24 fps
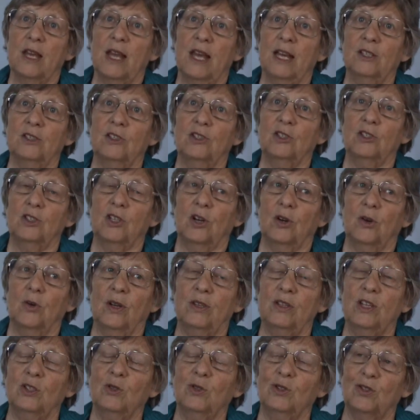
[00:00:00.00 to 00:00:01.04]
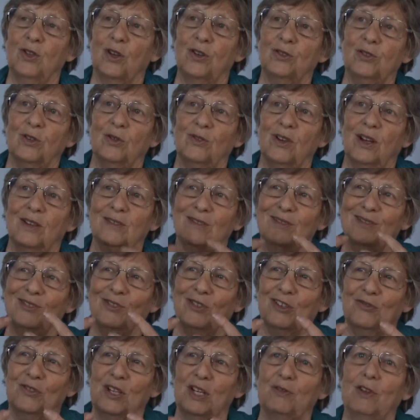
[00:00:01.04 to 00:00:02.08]
And so this was also
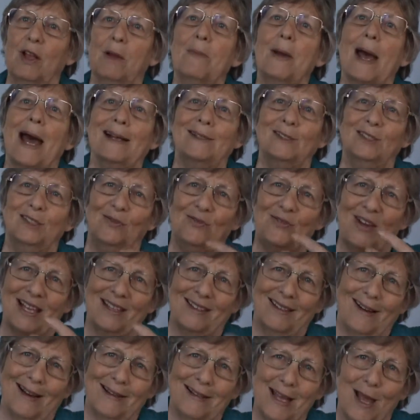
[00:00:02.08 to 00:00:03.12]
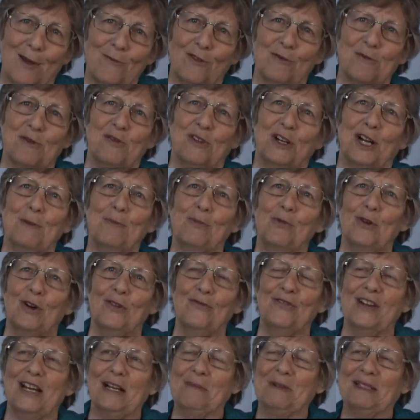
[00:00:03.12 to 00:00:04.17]
sort of giving back to the fact that I came from a very poor
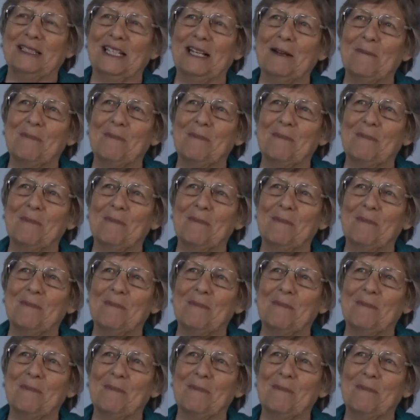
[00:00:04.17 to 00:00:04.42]
family.